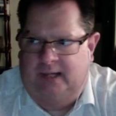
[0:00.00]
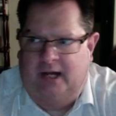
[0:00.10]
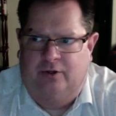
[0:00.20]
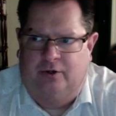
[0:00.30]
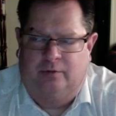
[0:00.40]

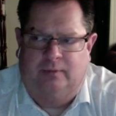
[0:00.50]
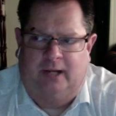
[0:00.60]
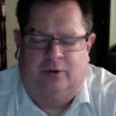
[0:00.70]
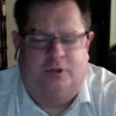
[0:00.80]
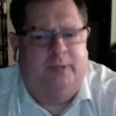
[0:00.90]
other
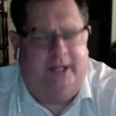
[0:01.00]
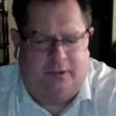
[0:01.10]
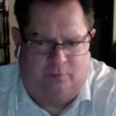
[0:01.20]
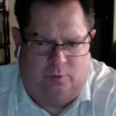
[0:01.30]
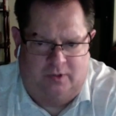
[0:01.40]
other
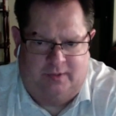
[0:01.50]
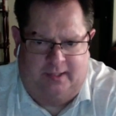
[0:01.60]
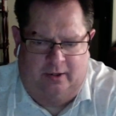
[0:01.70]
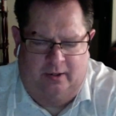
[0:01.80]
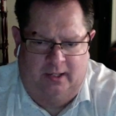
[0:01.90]
speakers, of course,
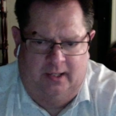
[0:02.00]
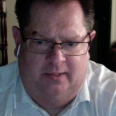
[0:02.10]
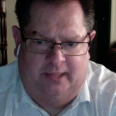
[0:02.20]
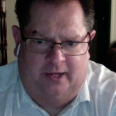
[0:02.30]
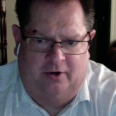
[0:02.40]
that are
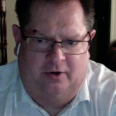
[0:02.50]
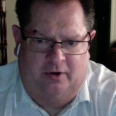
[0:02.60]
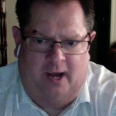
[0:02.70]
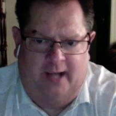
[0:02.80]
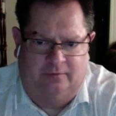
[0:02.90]
that are
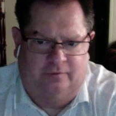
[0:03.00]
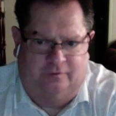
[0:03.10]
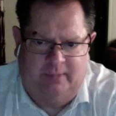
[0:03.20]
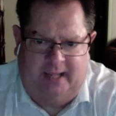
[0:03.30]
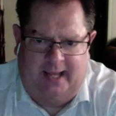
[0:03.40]
not
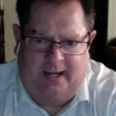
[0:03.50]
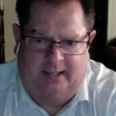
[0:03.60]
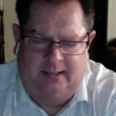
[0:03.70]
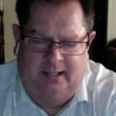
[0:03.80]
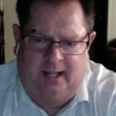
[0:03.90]
from
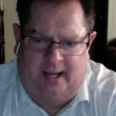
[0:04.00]
Canada.